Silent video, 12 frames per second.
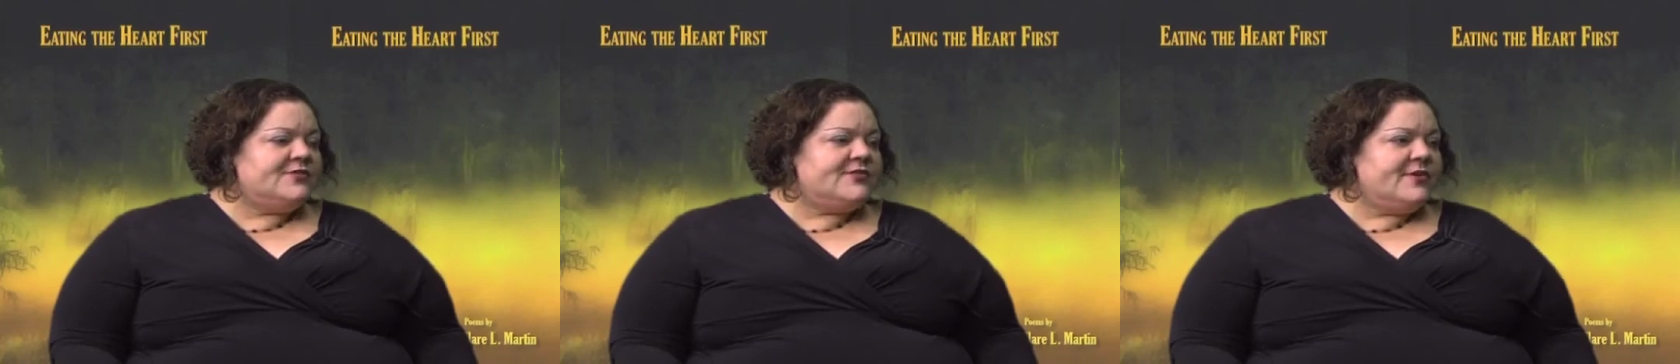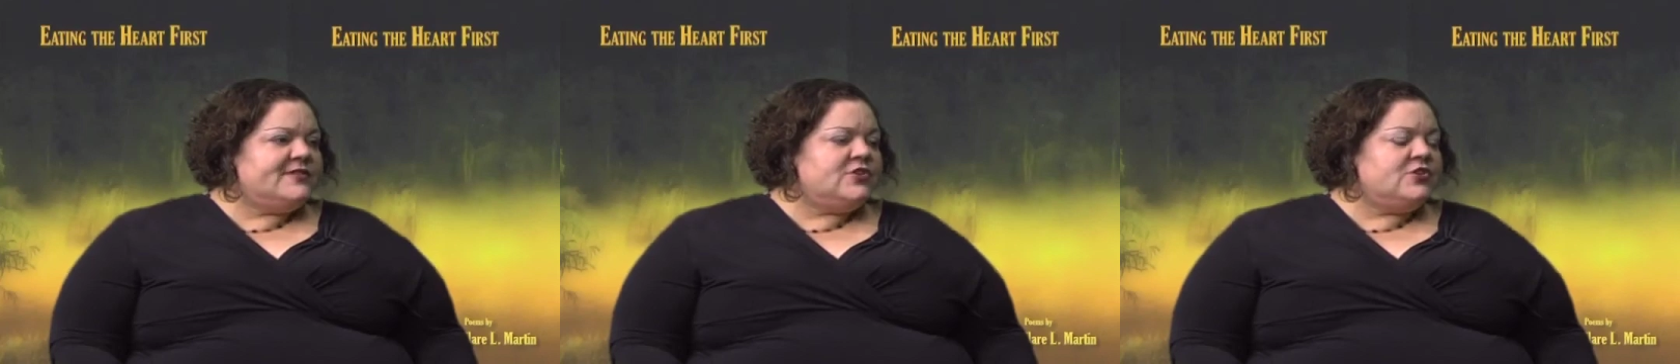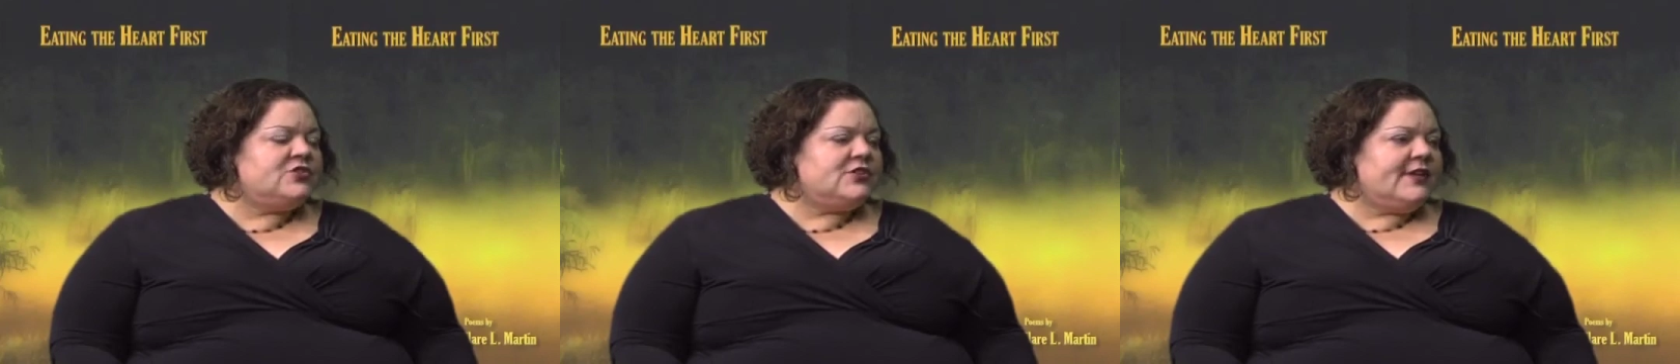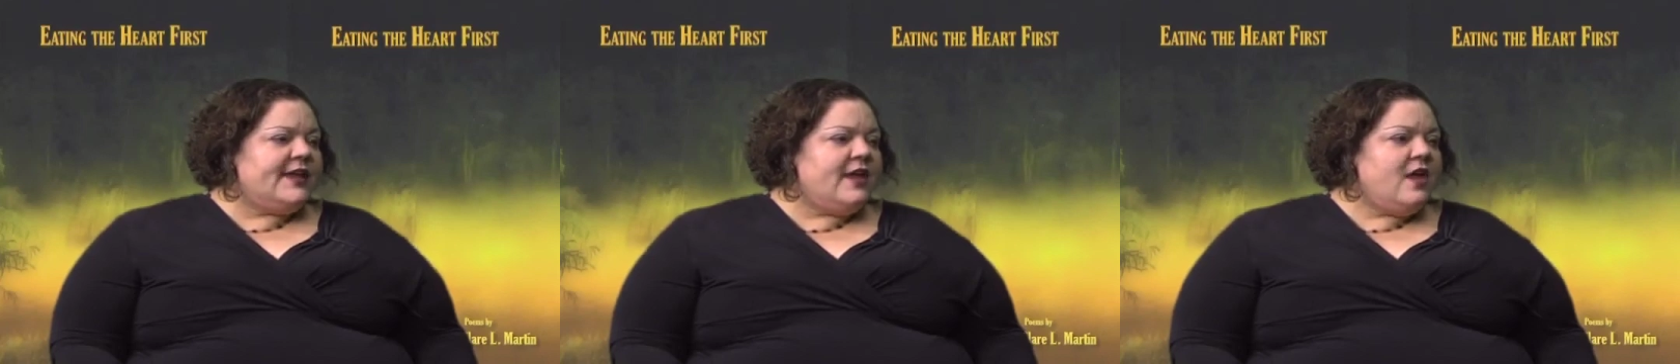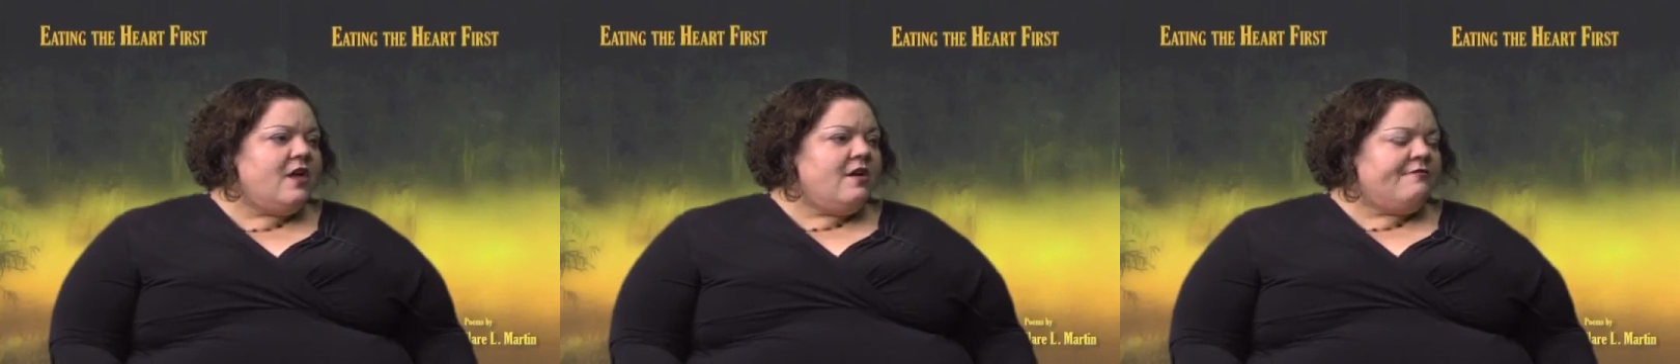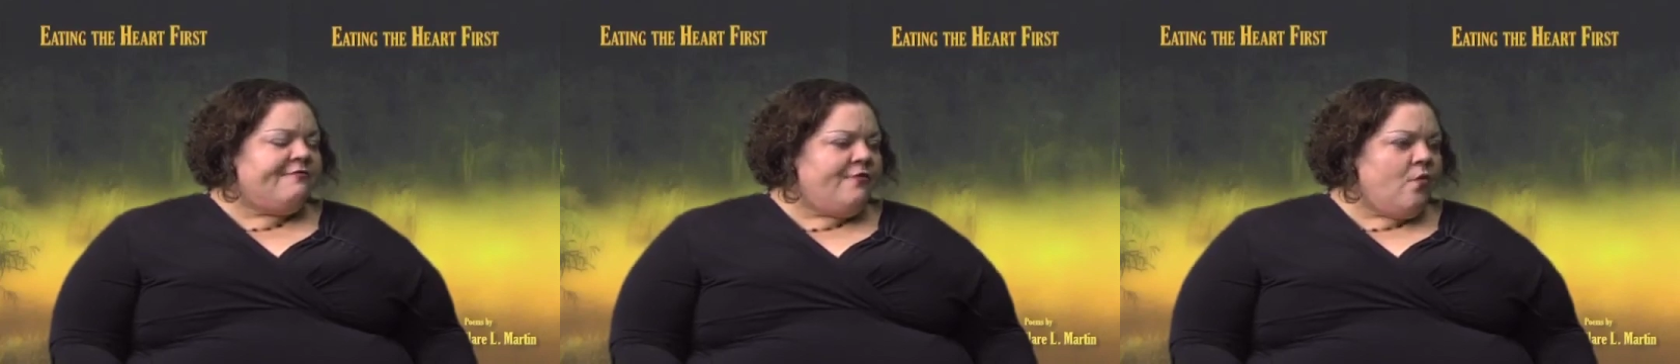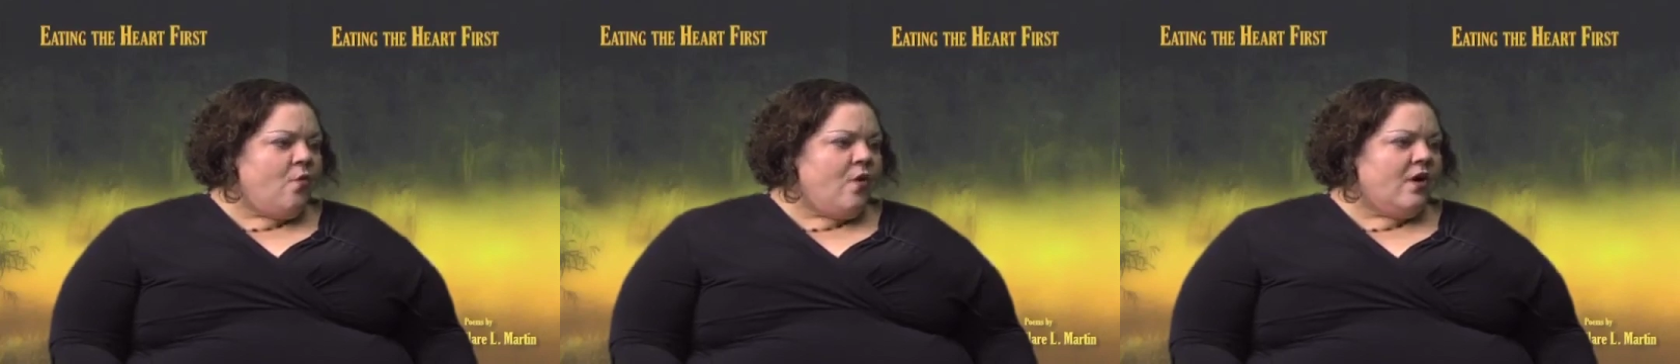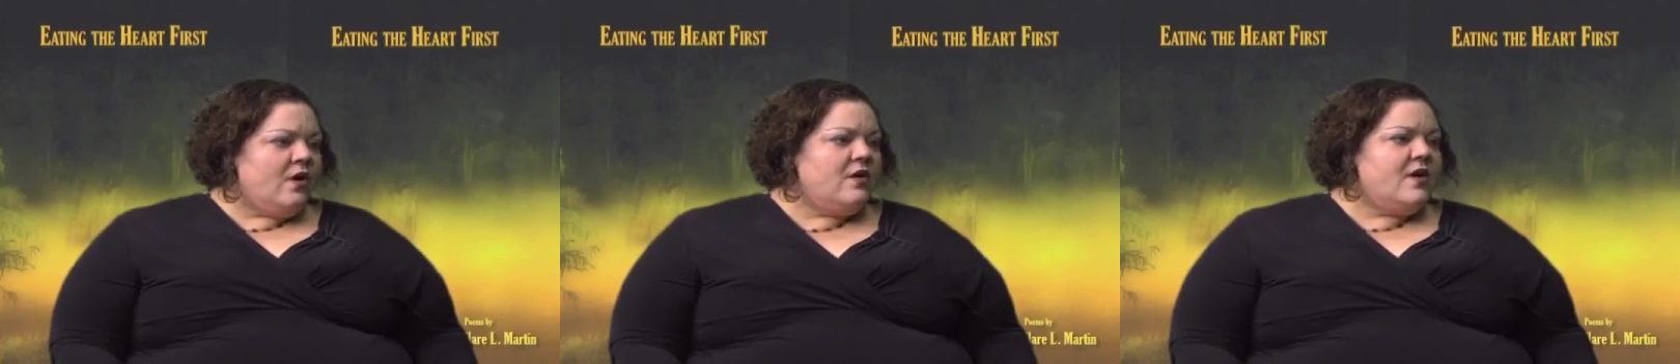So it's usually
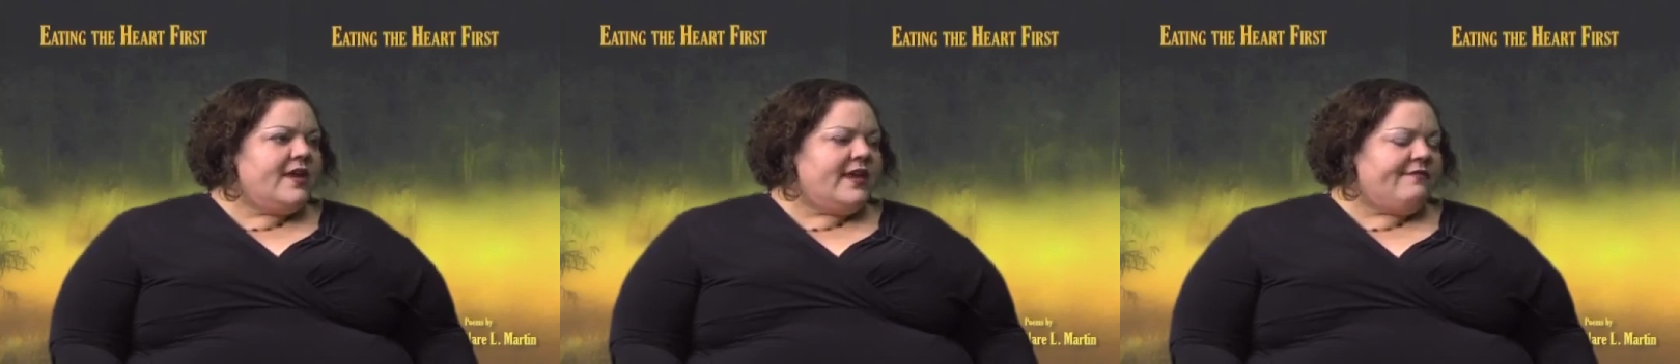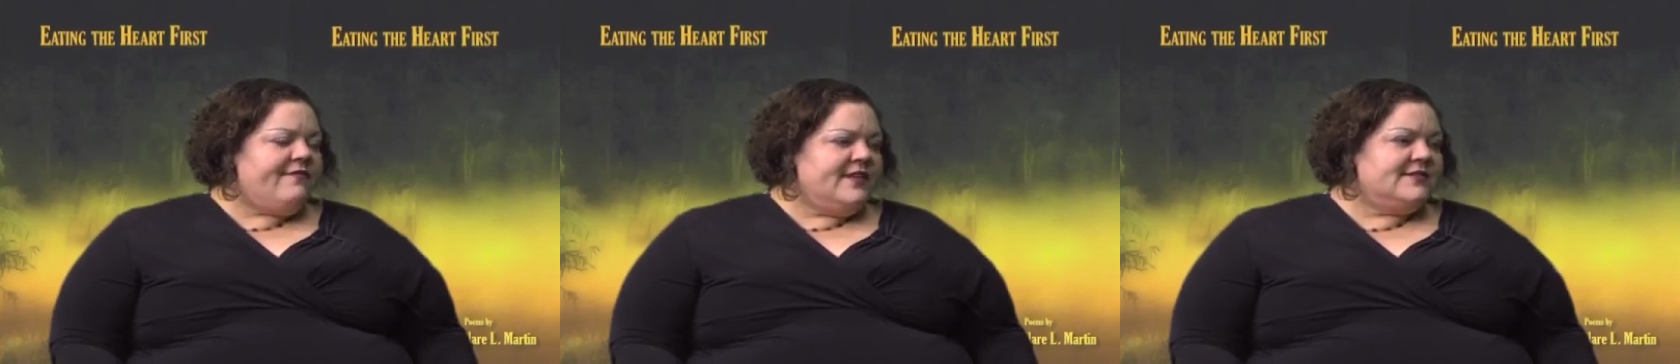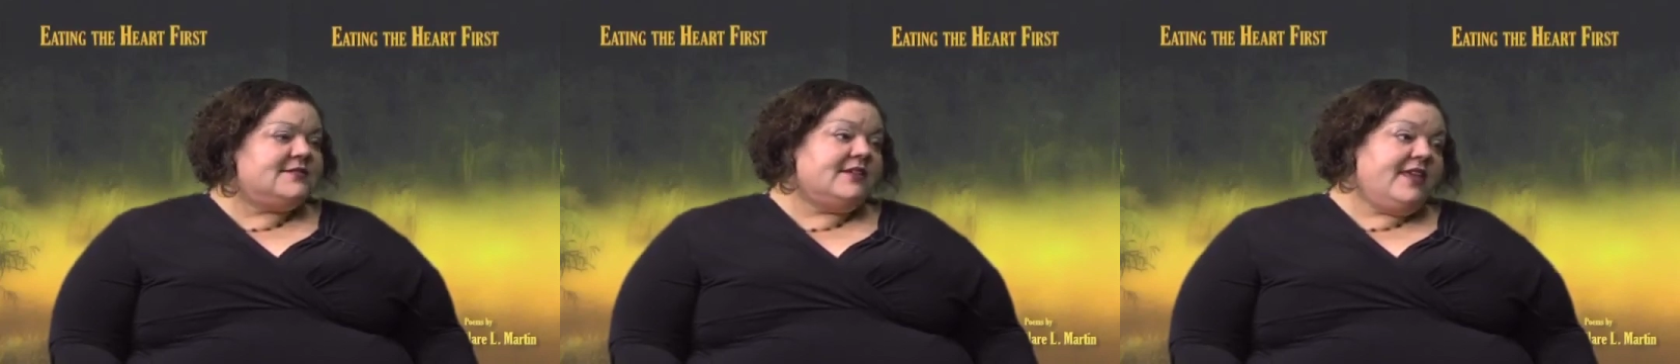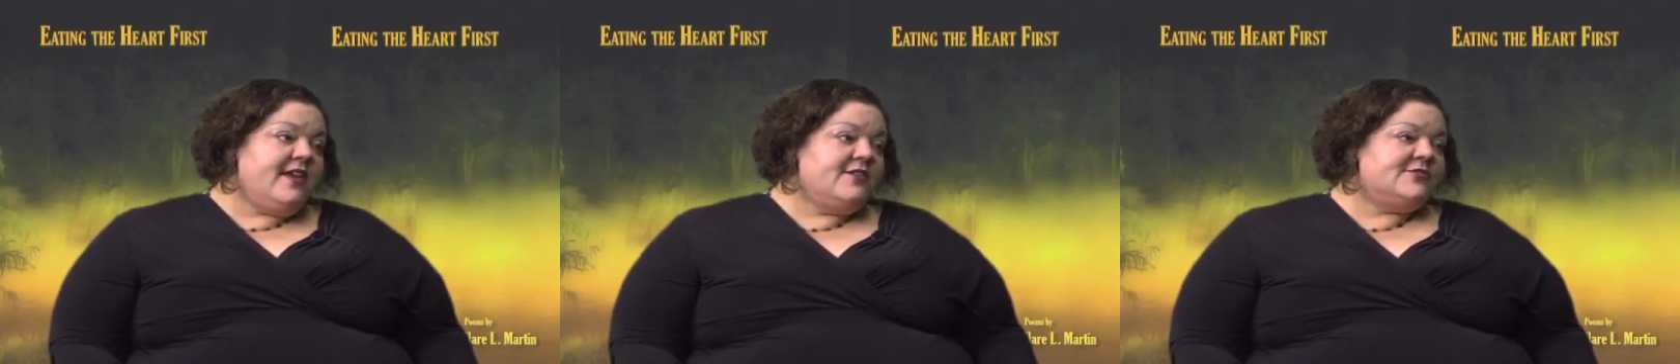4 events a year.